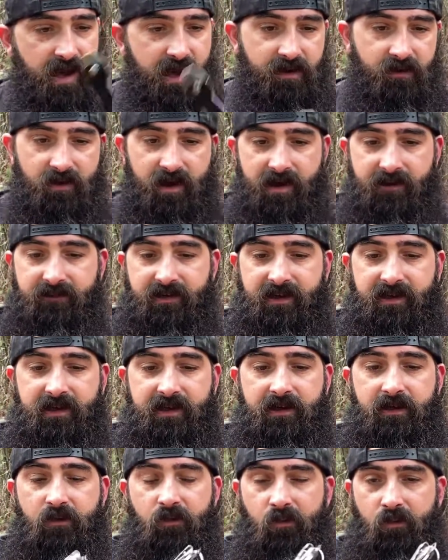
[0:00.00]
I don't have
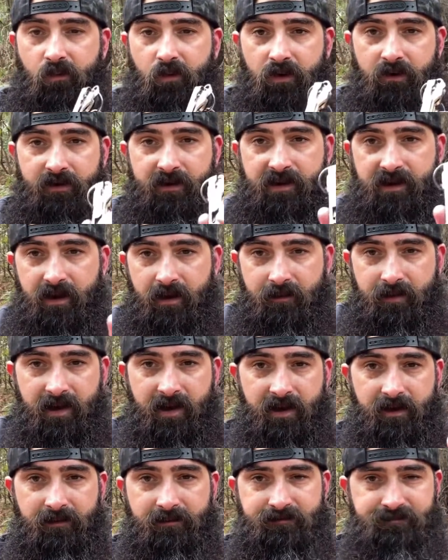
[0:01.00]
any worry
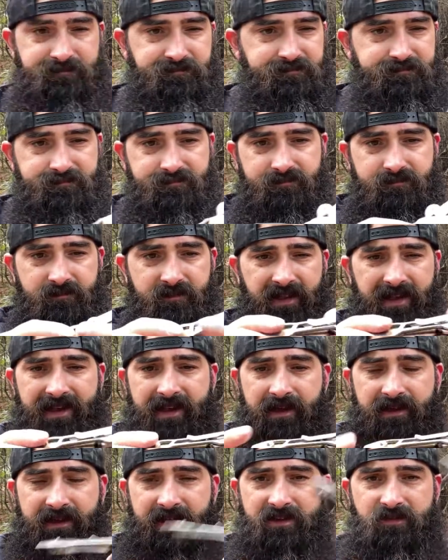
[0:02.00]
about,
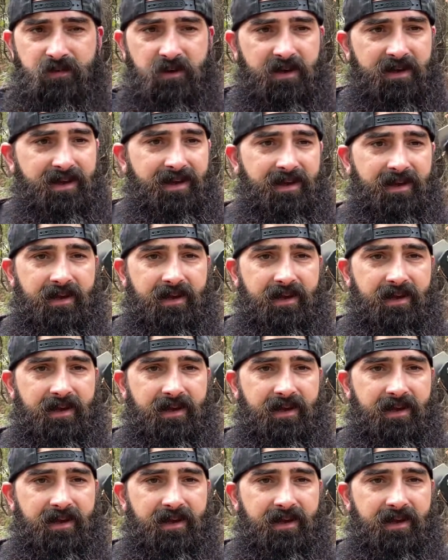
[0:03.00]
guess what?